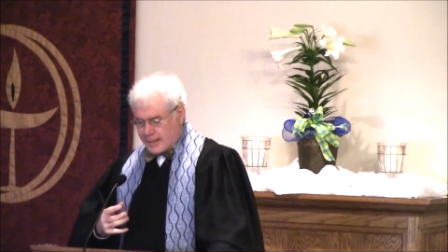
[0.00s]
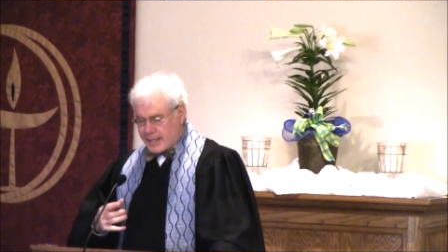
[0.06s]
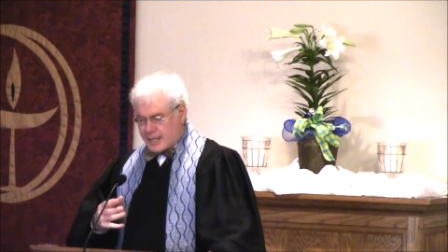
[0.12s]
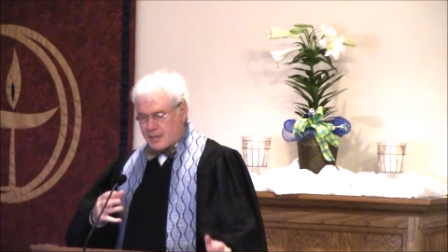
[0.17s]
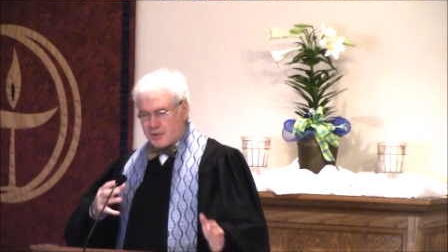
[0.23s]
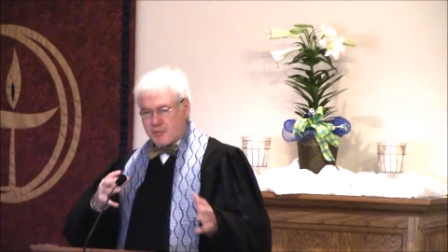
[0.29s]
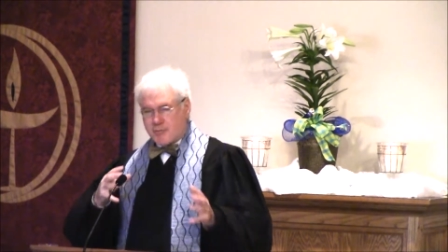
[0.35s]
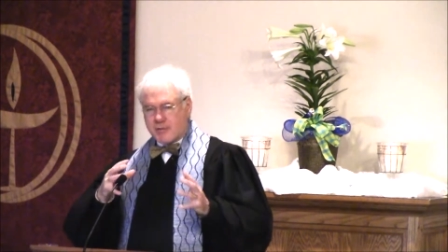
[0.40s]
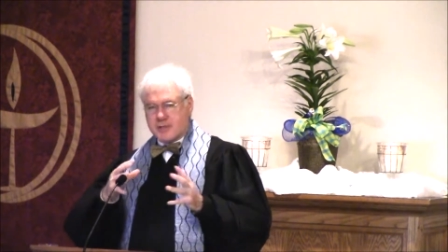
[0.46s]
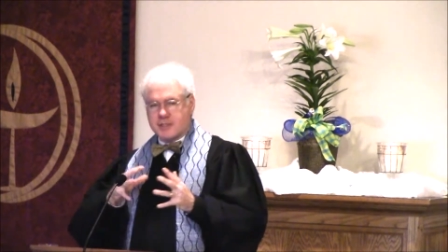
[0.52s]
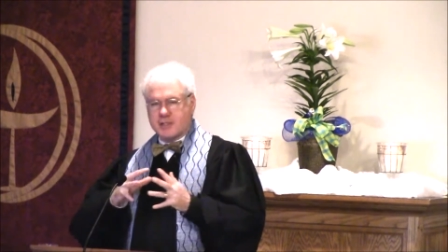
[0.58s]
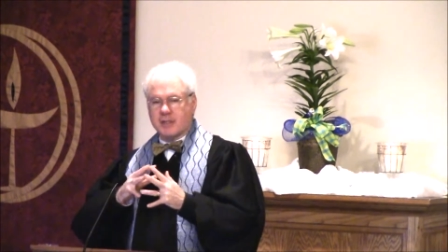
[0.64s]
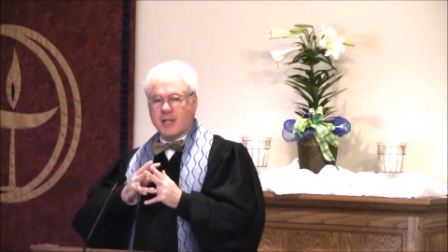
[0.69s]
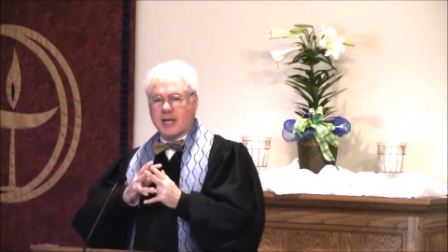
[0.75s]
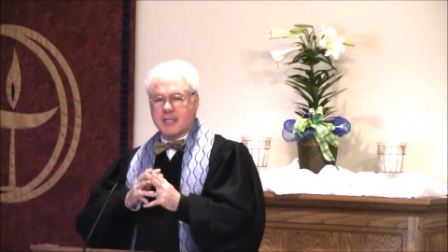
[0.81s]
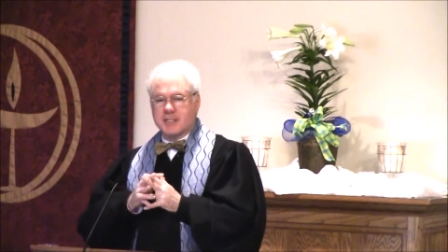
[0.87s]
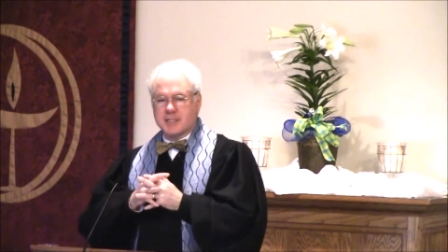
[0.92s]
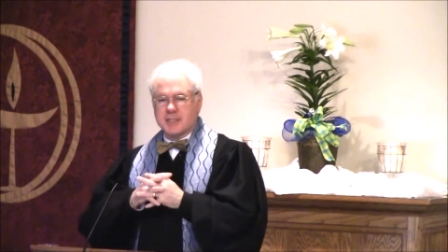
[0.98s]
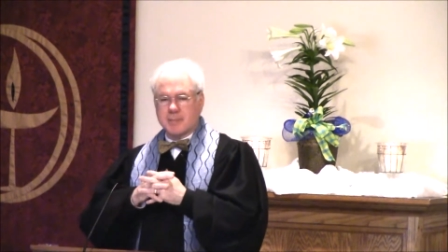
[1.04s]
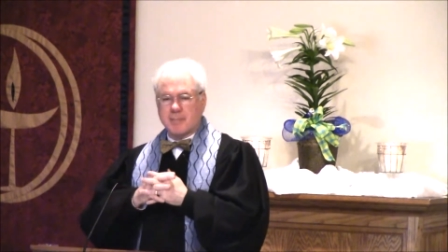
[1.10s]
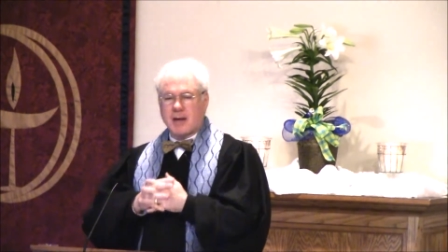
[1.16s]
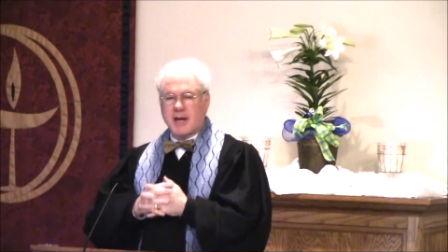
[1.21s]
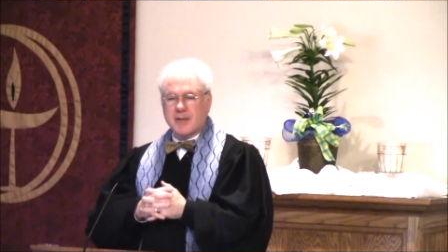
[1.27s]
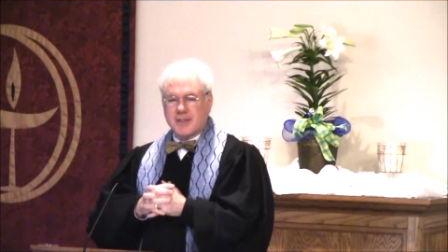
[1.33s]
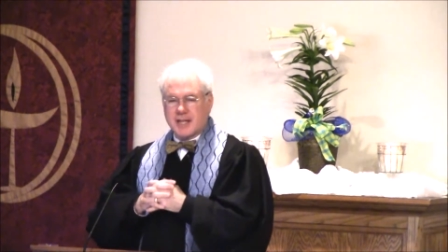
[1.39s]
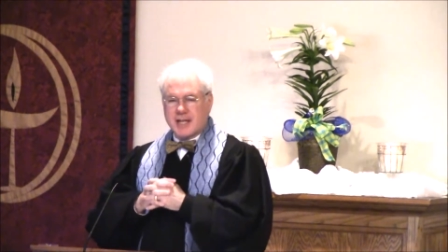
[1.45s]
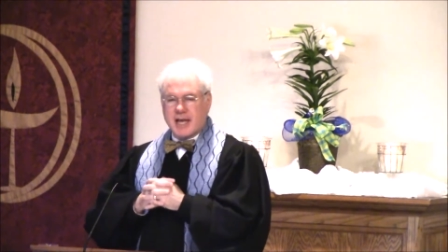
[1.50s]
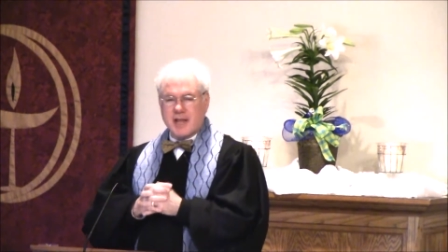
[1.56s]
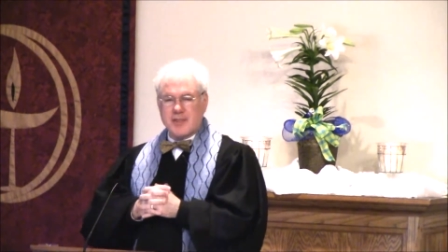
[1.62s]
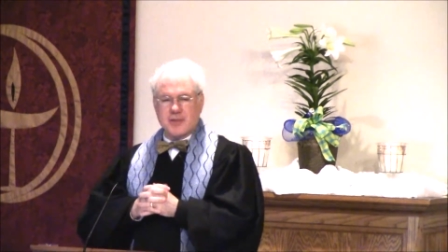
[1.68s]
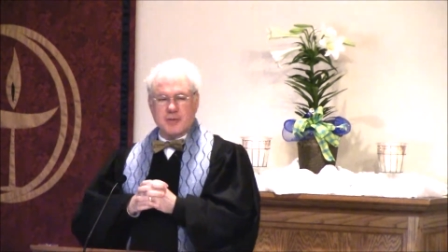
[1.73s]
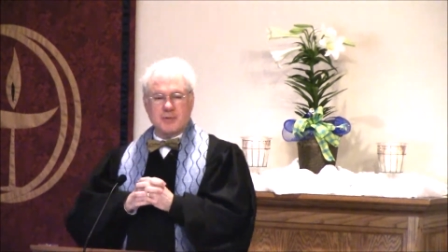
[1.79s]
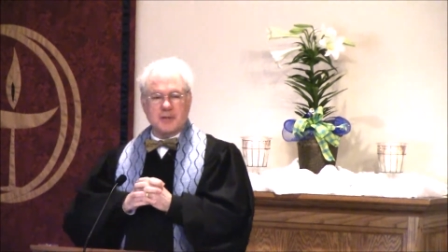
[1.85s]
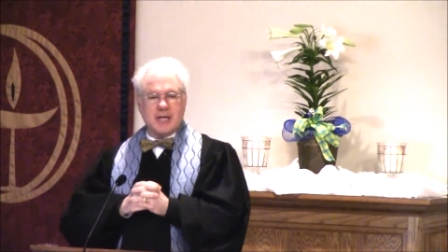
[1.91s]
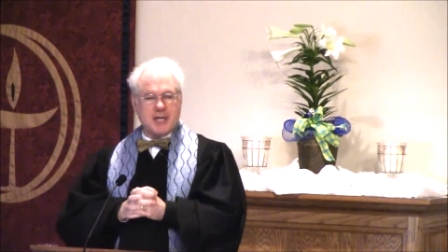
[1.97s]
it crystallizes upon the
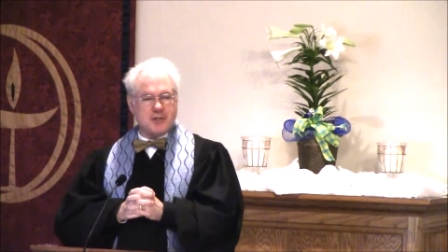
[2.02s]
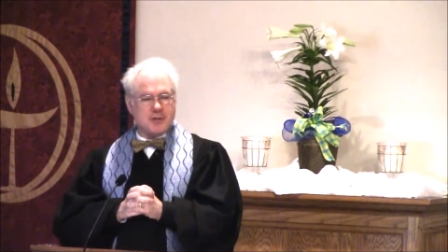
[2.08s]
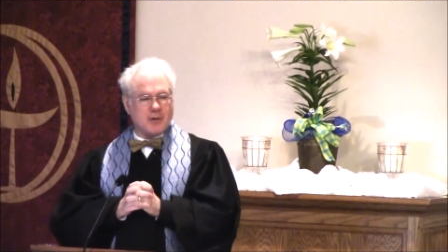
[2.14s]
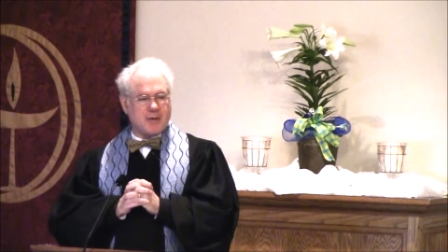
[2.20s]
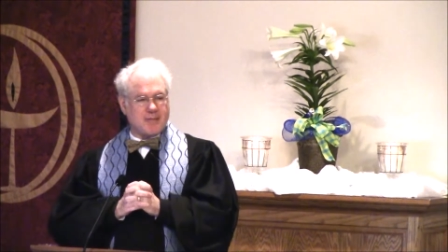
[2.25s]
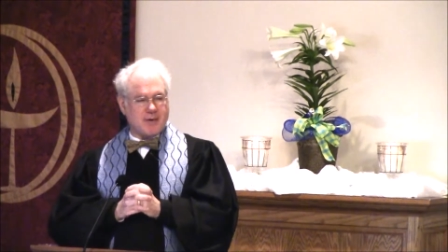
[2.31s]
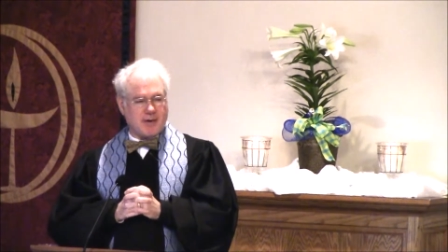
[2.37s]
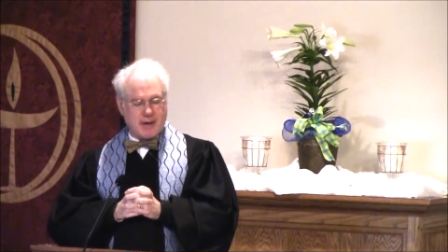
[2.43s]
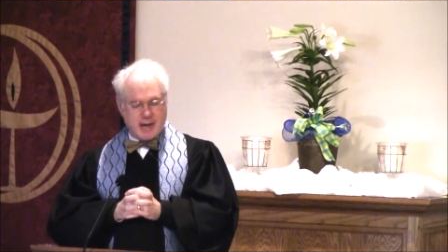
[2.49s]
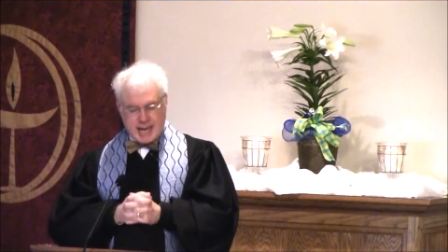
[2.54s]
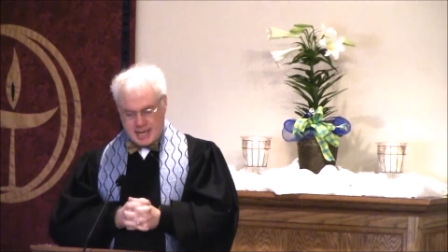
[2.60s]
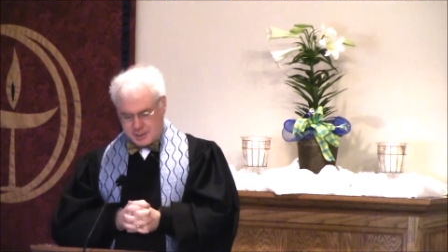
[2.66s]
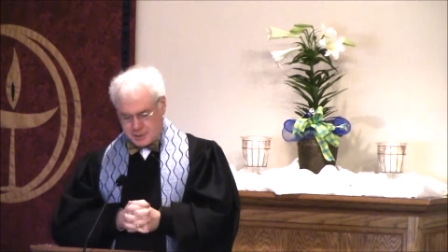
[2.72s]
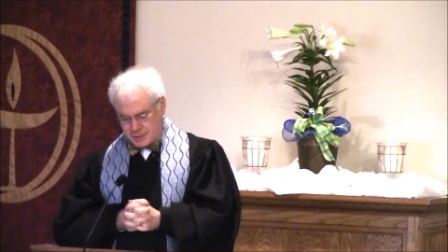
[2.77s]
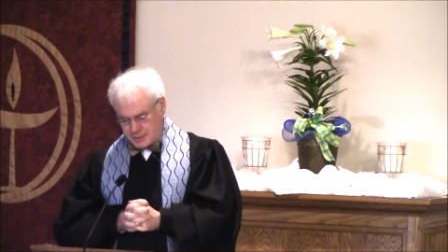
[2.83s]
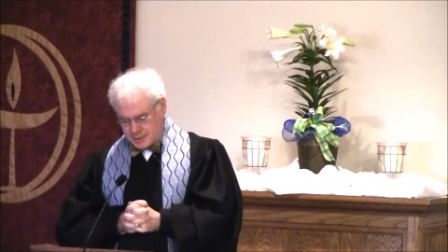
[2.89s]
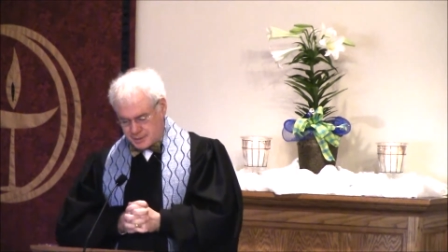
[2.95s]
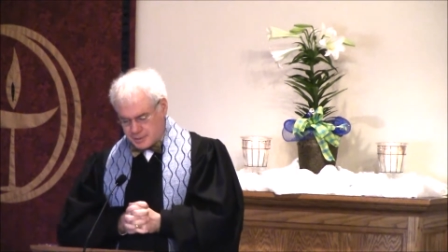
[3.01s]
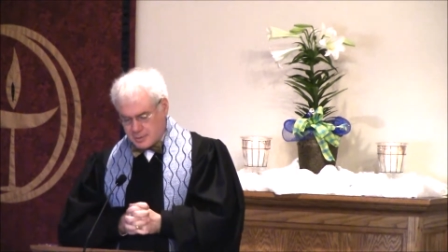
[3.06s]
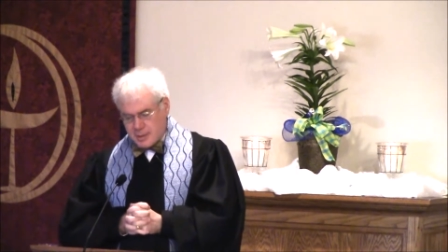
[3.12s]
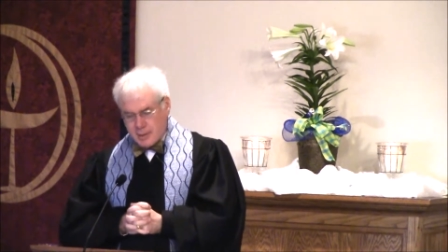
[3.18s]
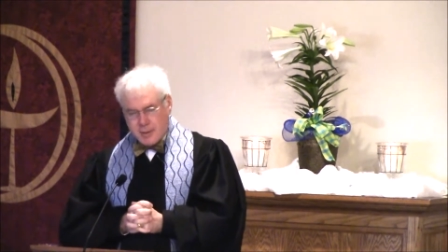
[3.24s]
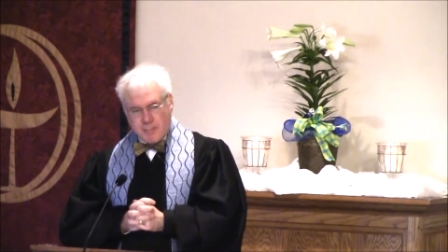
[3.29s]
ethical nature of our actions